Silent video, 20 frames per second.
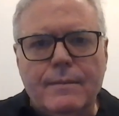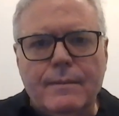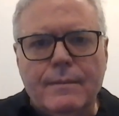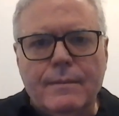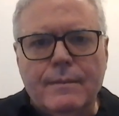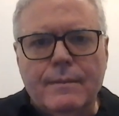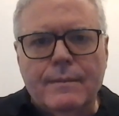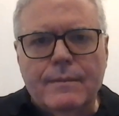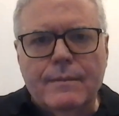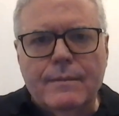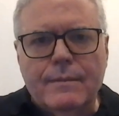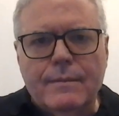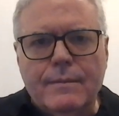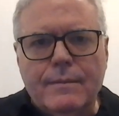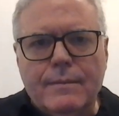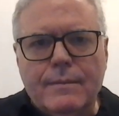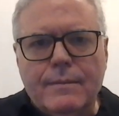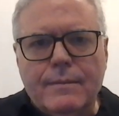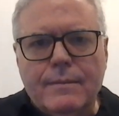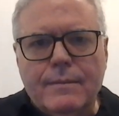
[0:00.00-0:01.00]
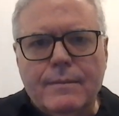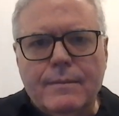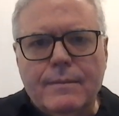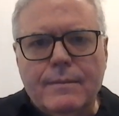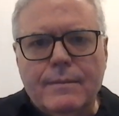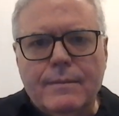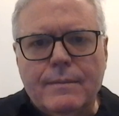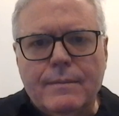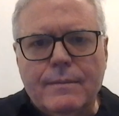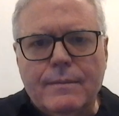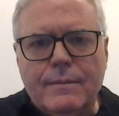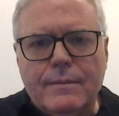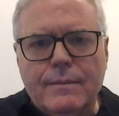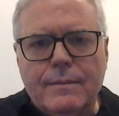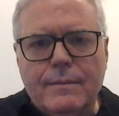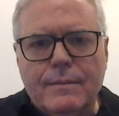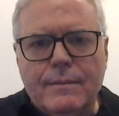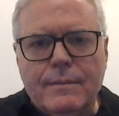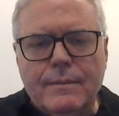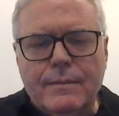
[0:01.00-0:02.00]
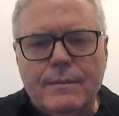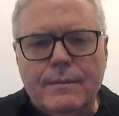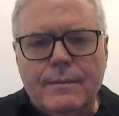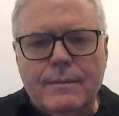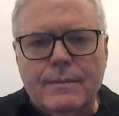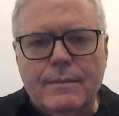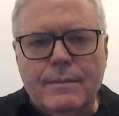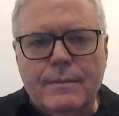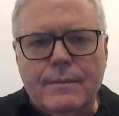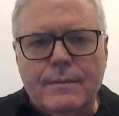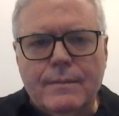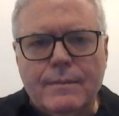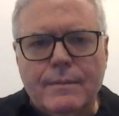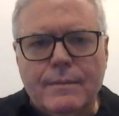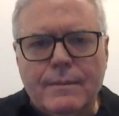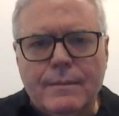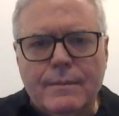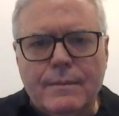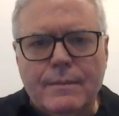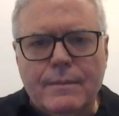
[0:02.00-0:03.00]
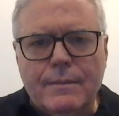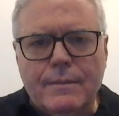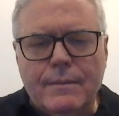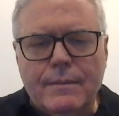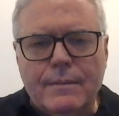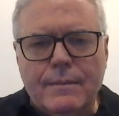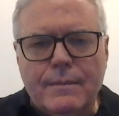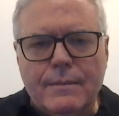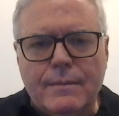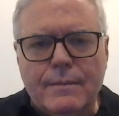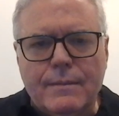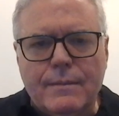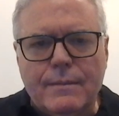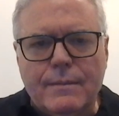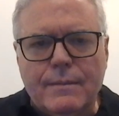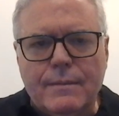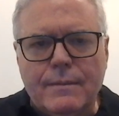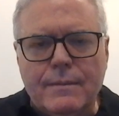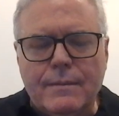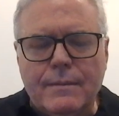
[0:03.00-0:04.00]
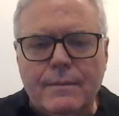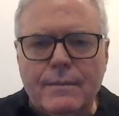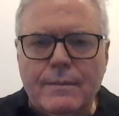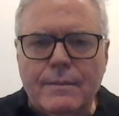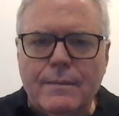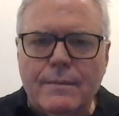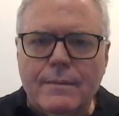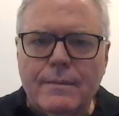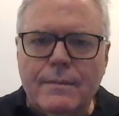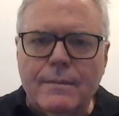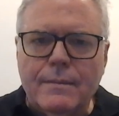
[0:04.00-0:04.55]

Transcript: This person isn't speaking.